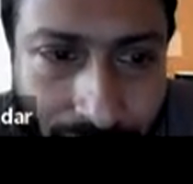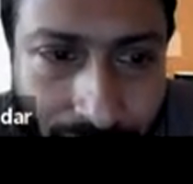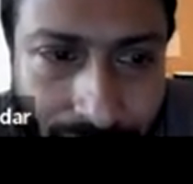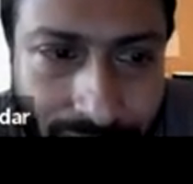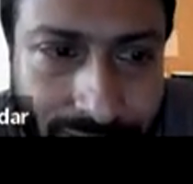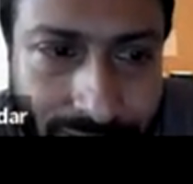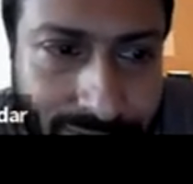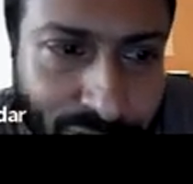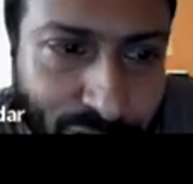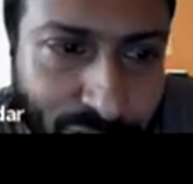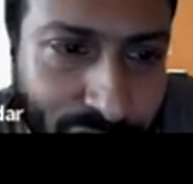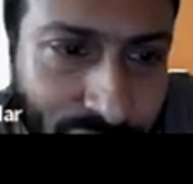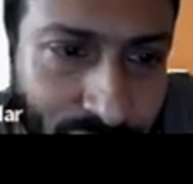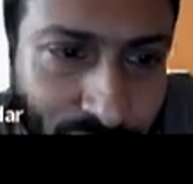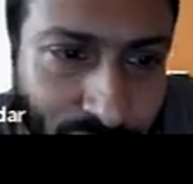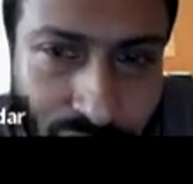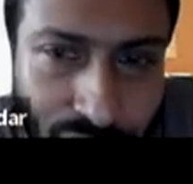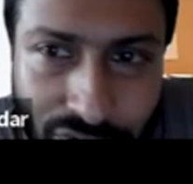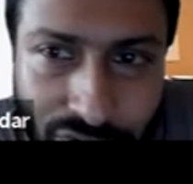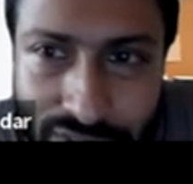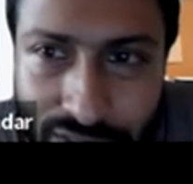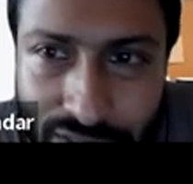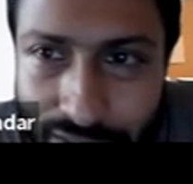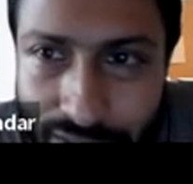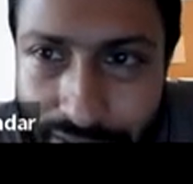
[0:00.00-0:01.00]
And we know
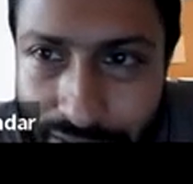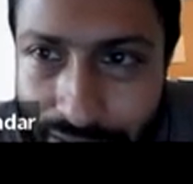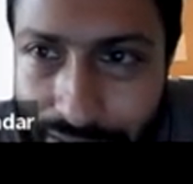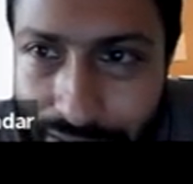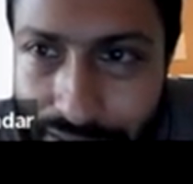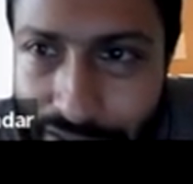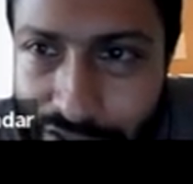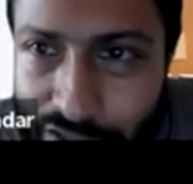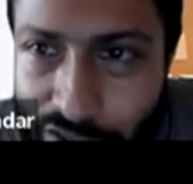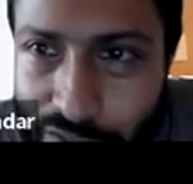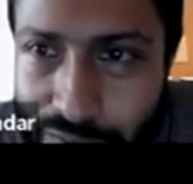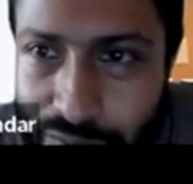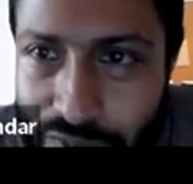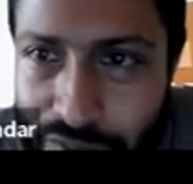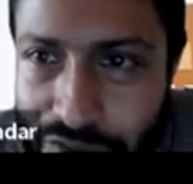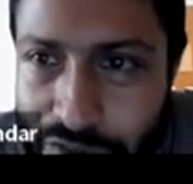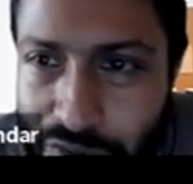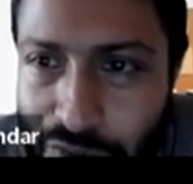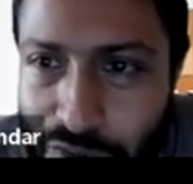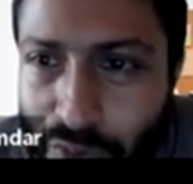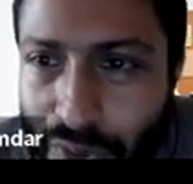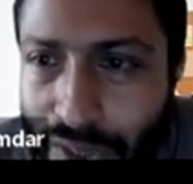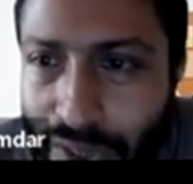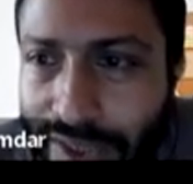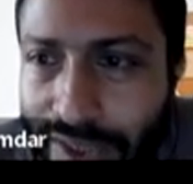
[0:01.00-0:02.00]
the area of the
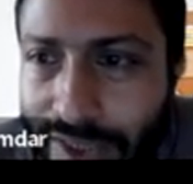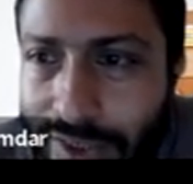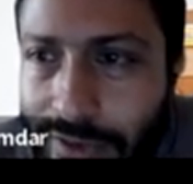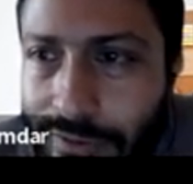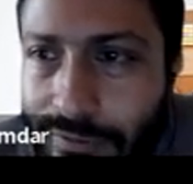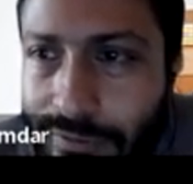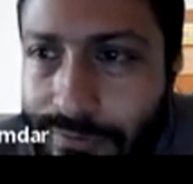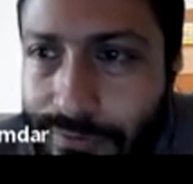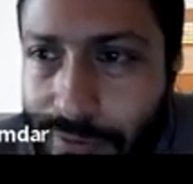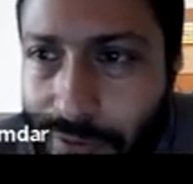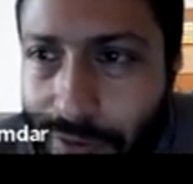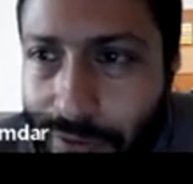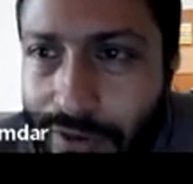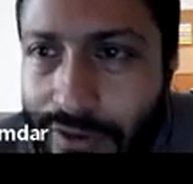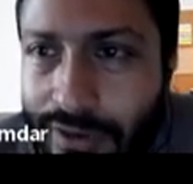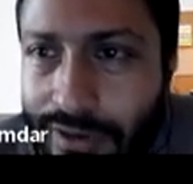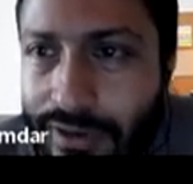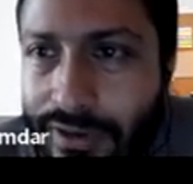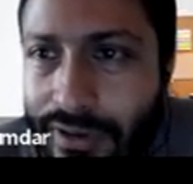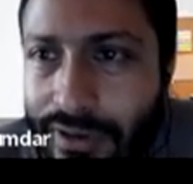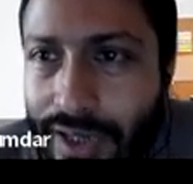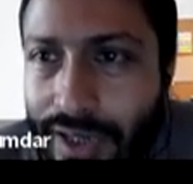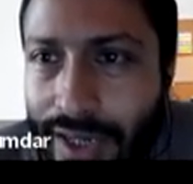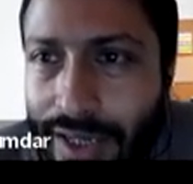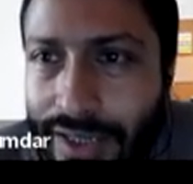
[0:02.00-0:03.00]
square is four,
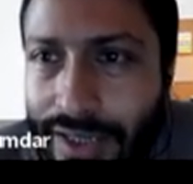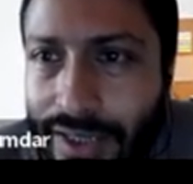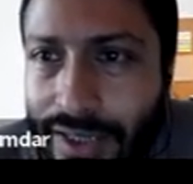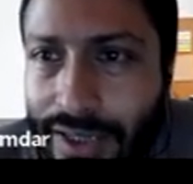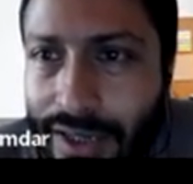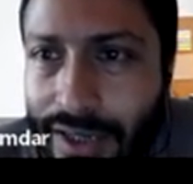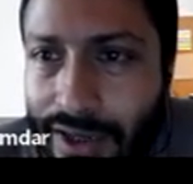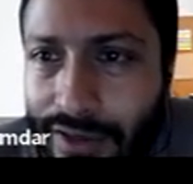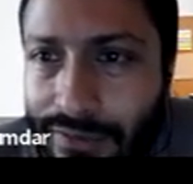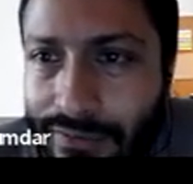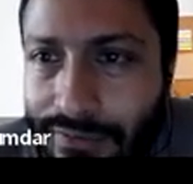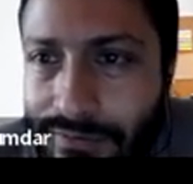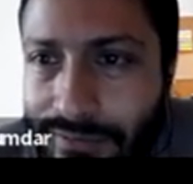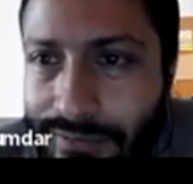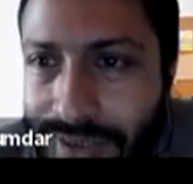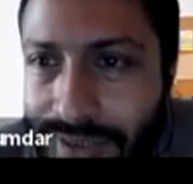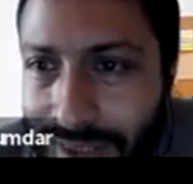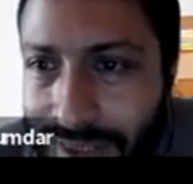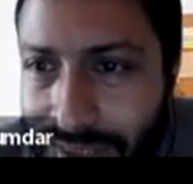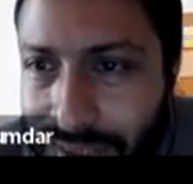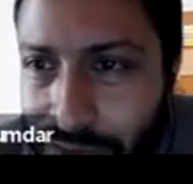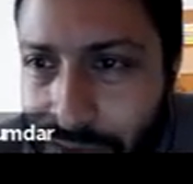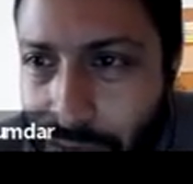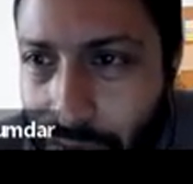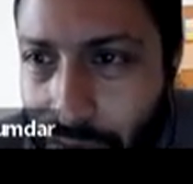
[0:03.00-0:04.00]
area of
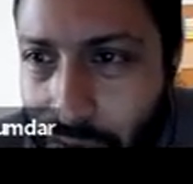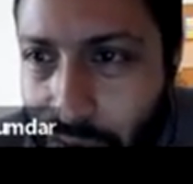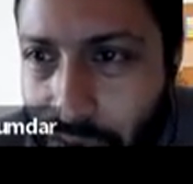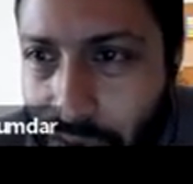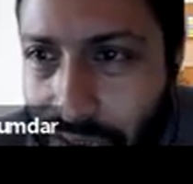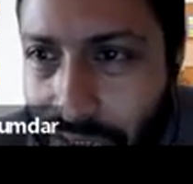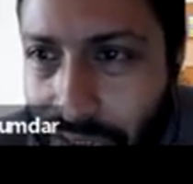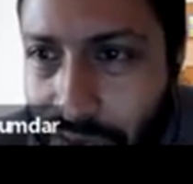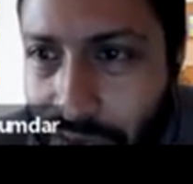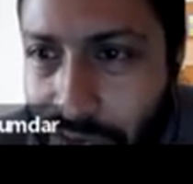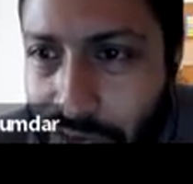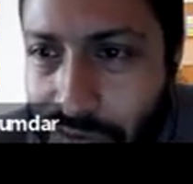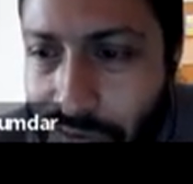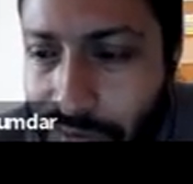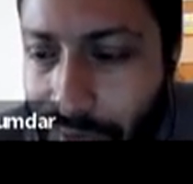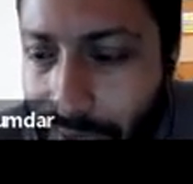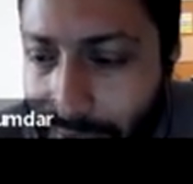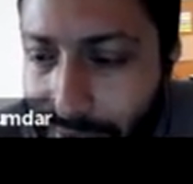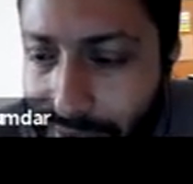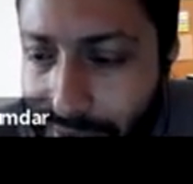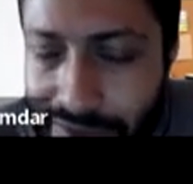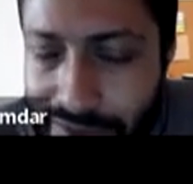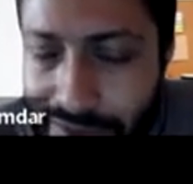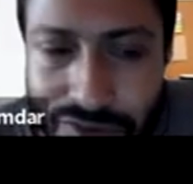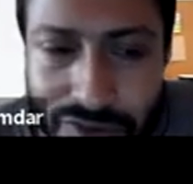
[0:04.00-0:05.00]
this is what we need to
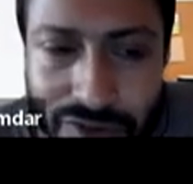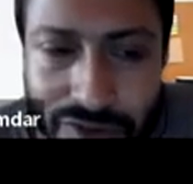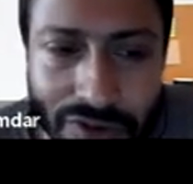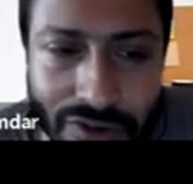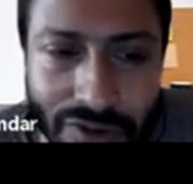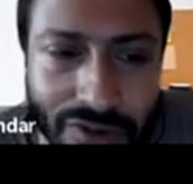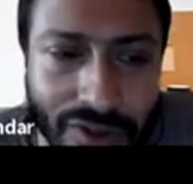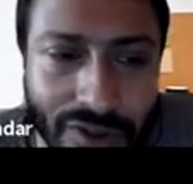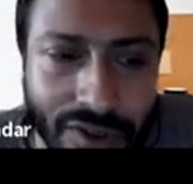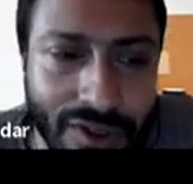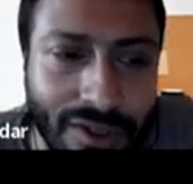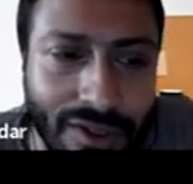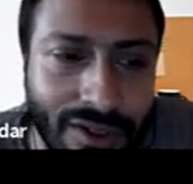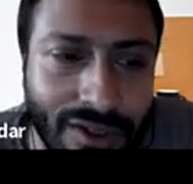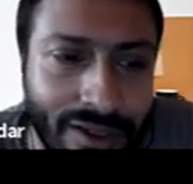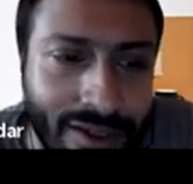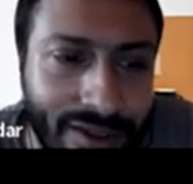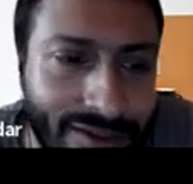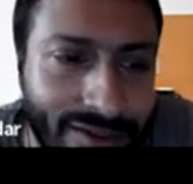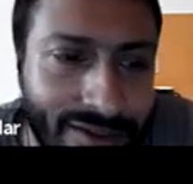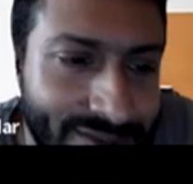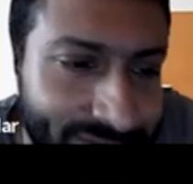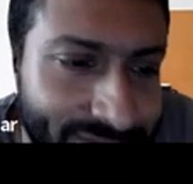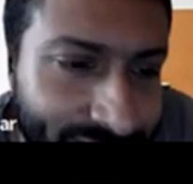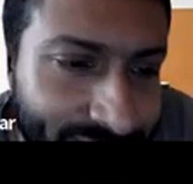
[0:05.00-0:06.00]
find. So
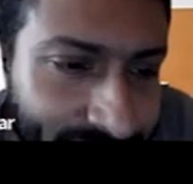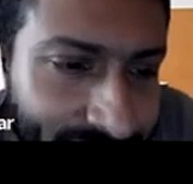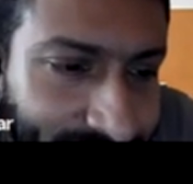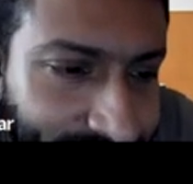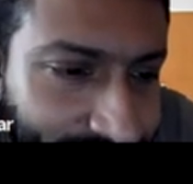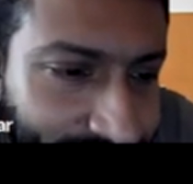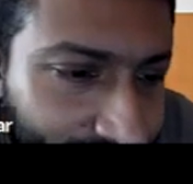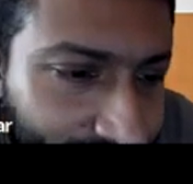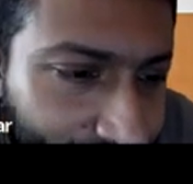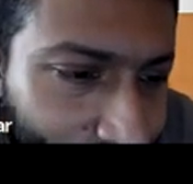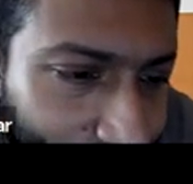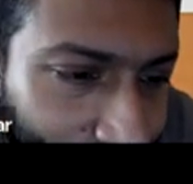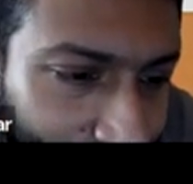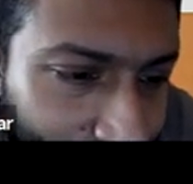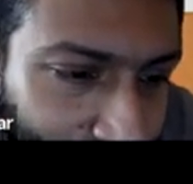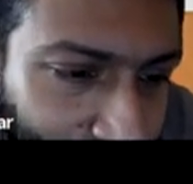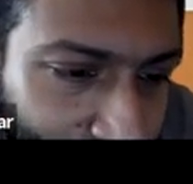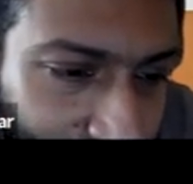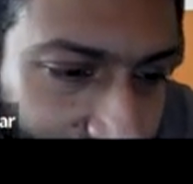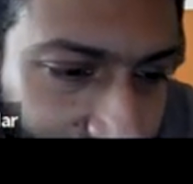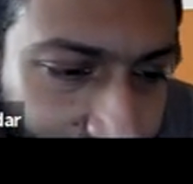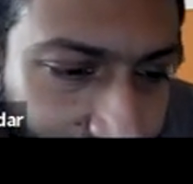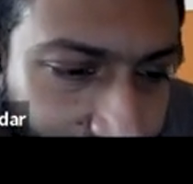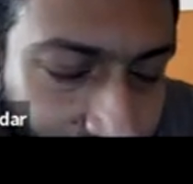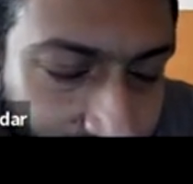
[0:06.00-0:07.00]
it's essentially pi
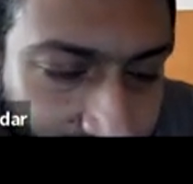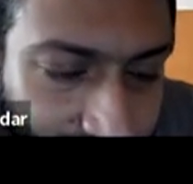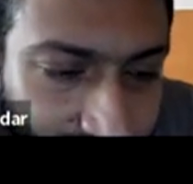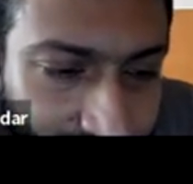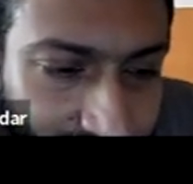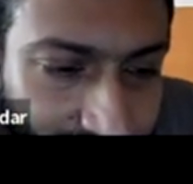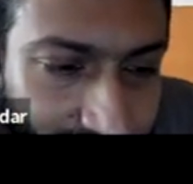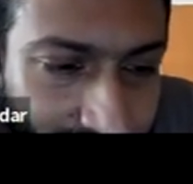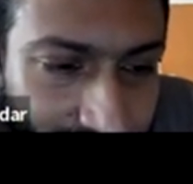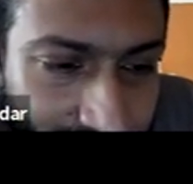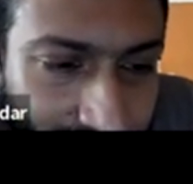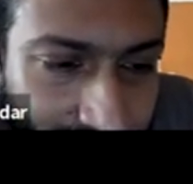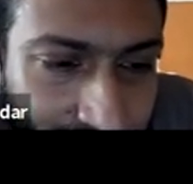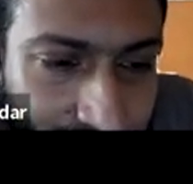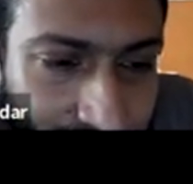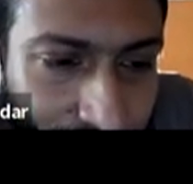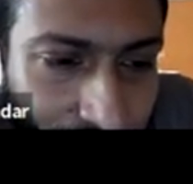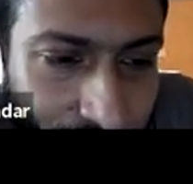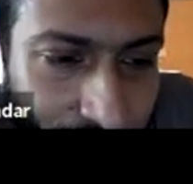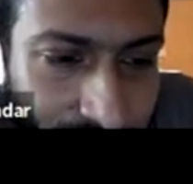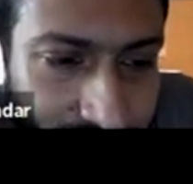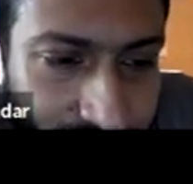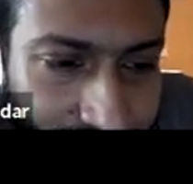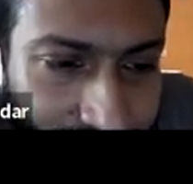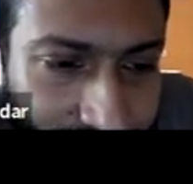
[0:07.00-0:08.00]
will be
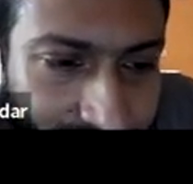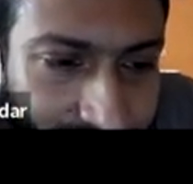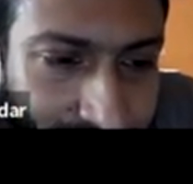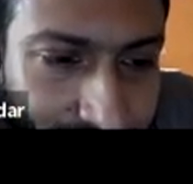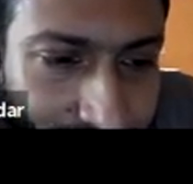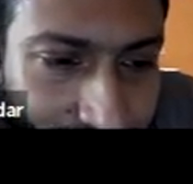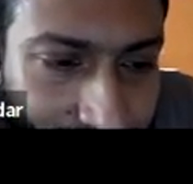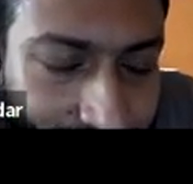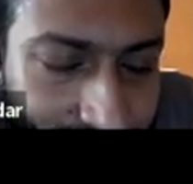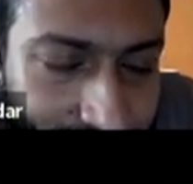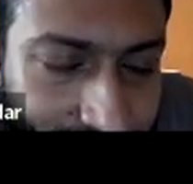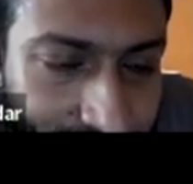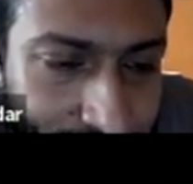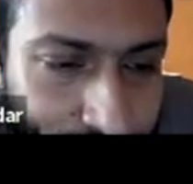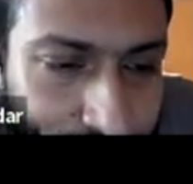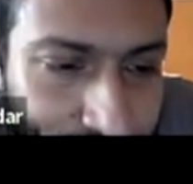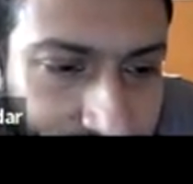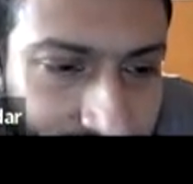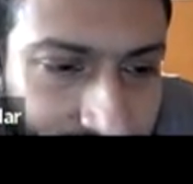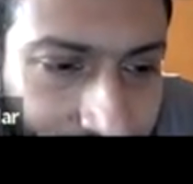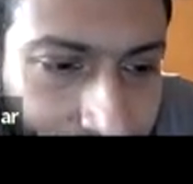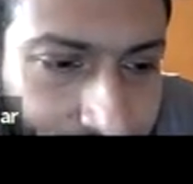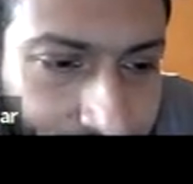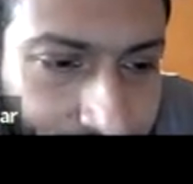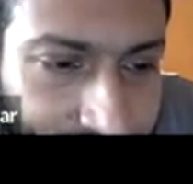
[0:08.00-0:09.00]
4n by
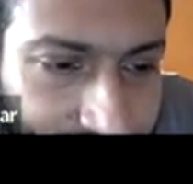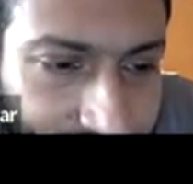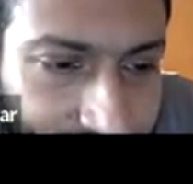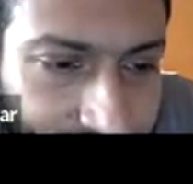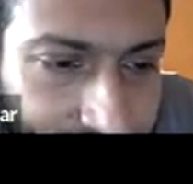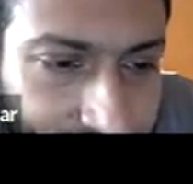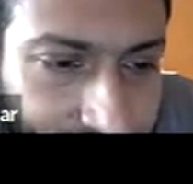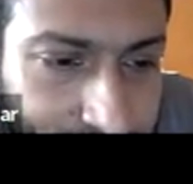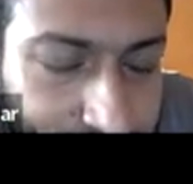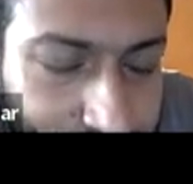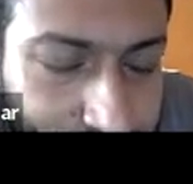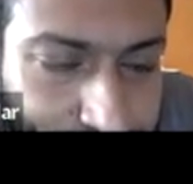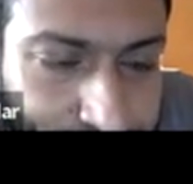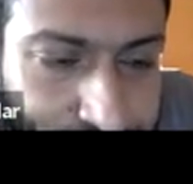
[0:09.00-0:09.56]
capital N.